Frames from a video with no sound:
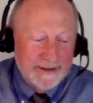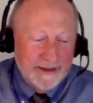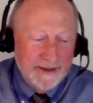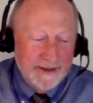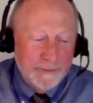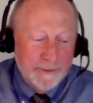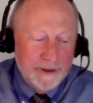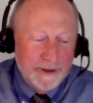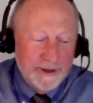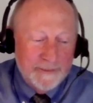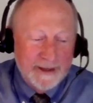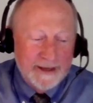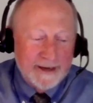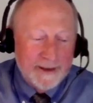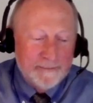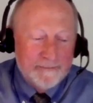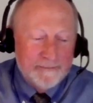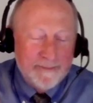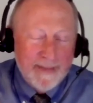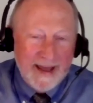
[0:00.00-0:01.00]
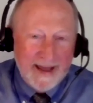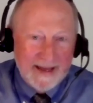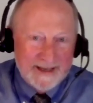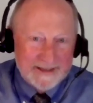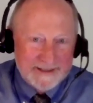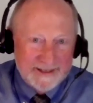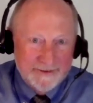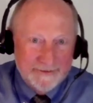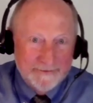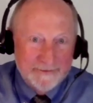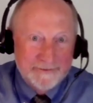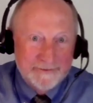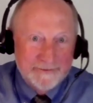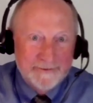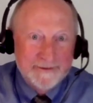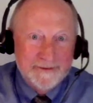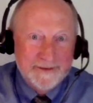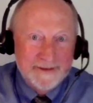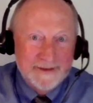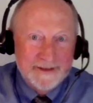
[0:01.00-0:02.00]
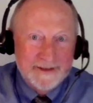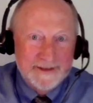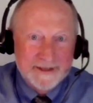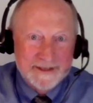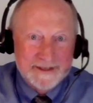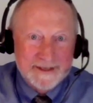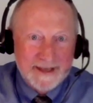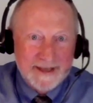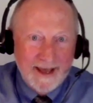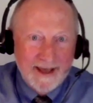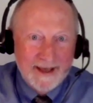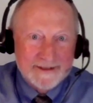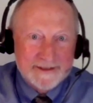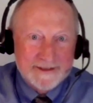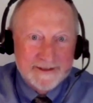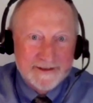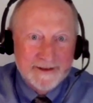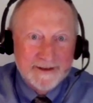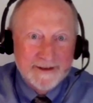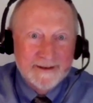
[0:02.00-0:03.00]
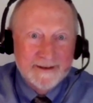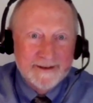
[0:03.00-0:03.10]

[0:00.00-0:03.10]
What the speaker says: it would have been a massive disaster.